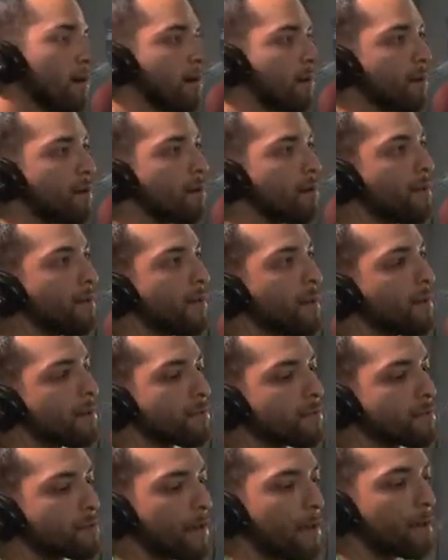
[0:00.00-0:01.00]
And
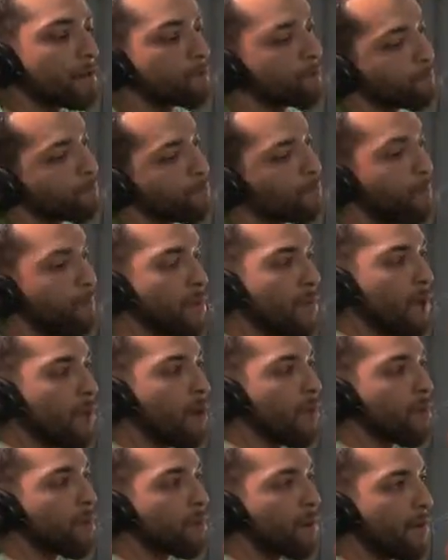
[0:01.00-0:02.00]
then like be
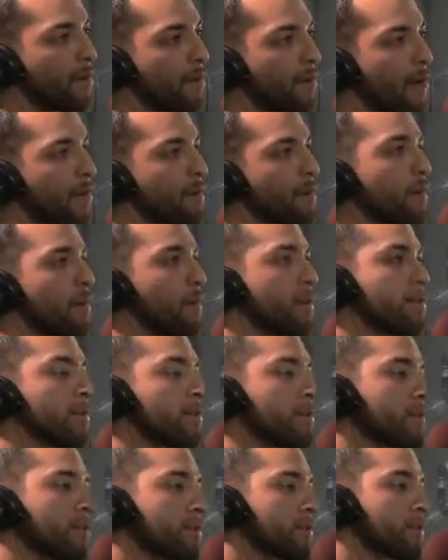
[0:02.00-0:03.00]
home with my family.
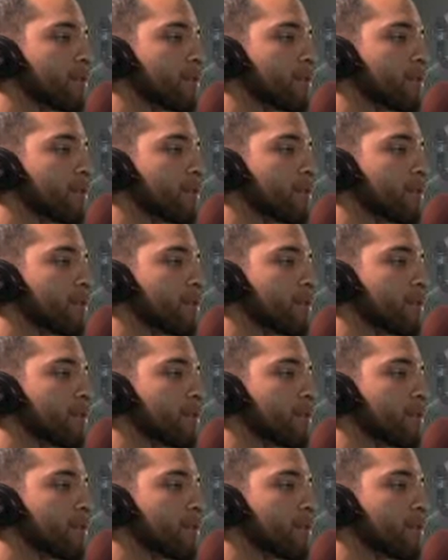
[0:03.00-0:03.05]
So